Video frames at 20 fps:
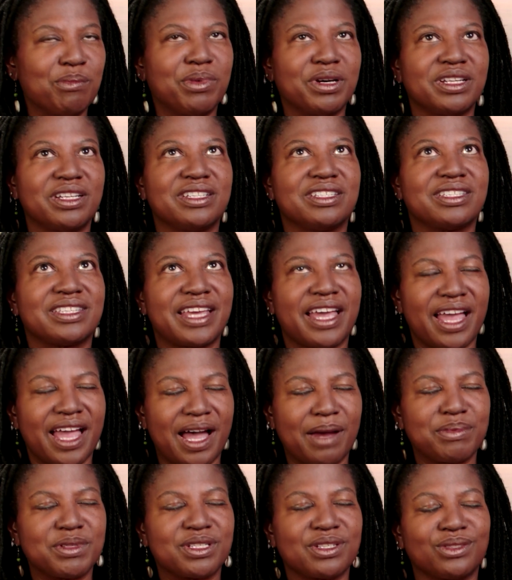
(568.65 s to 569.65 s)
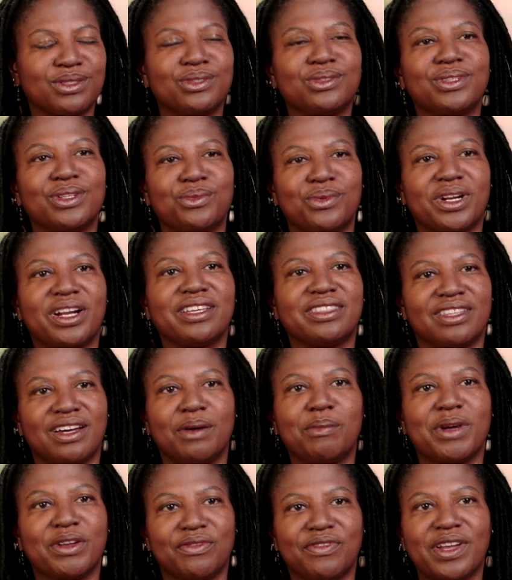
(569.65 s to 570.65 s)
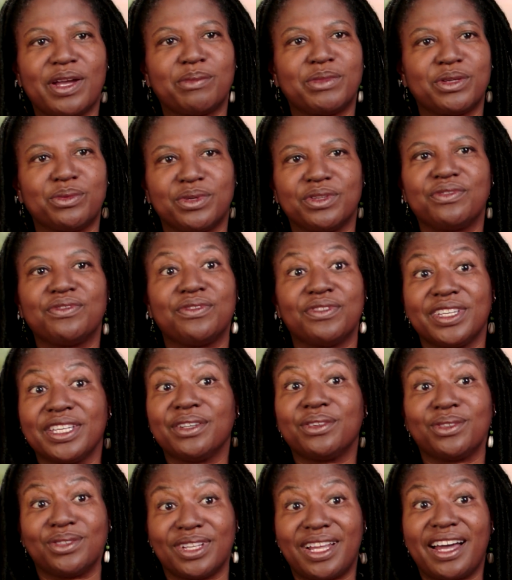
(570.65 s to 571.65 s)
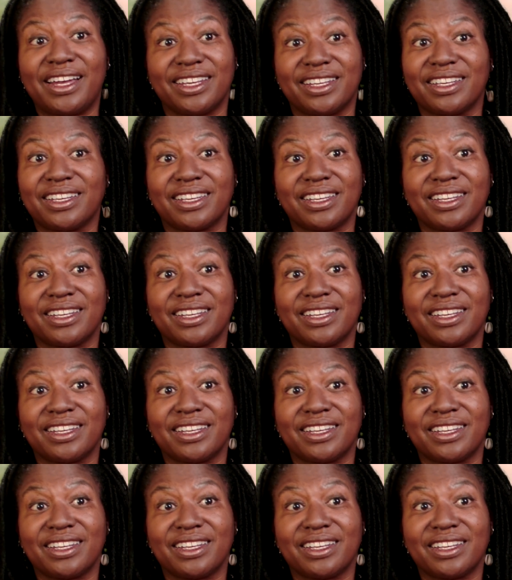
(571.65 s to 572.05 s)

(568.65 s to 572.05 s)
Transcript: but it's absolutely what I thought my family would feel like.